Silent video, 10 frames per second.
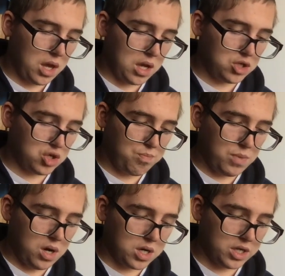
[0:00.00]
job
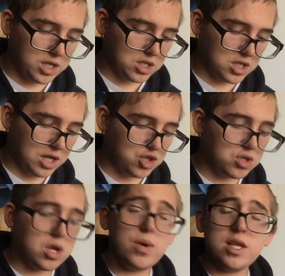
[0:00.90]
market, etc.
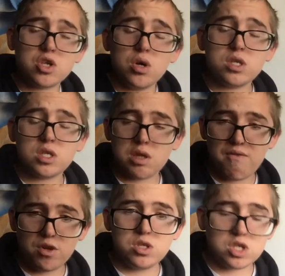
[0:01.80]
So it's got
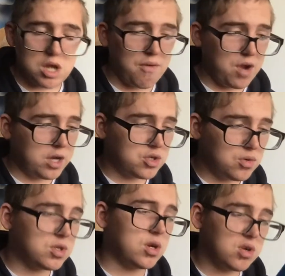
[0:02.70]
different stuff, and it's
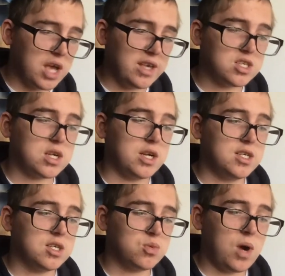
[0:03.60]
also got case
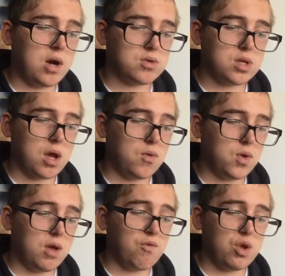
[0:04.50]
studies as well. So
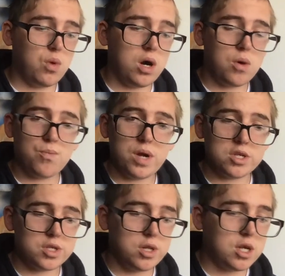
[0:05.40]
if you are a
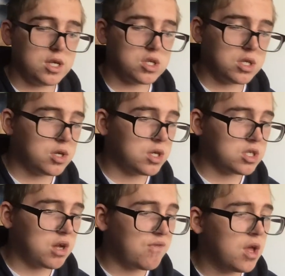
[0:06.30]
person that likes to look at
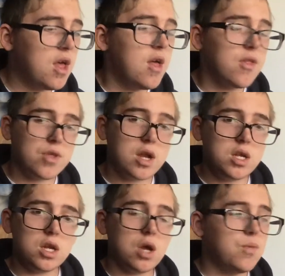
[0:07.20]
stuff, then
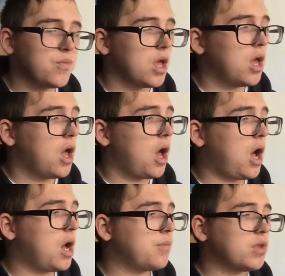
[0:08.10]
you
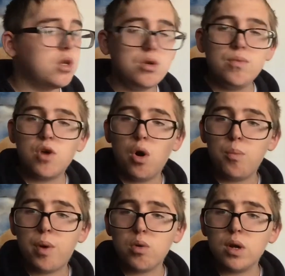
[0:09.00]
know, you've
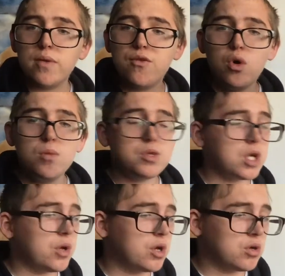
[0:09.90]
got borrowing forms,
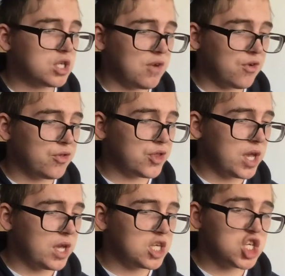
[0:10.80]
so you've got different
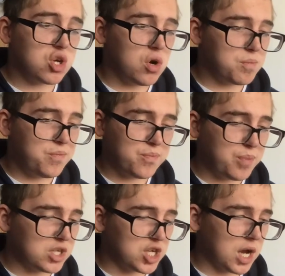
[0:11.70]
things. You've got
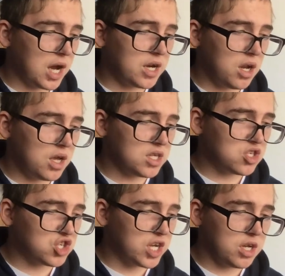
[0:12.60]
budget analyze
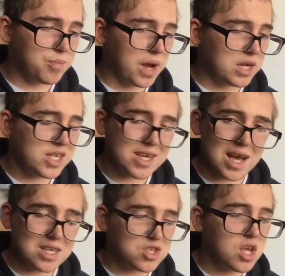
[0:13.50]
sheet, petty cash,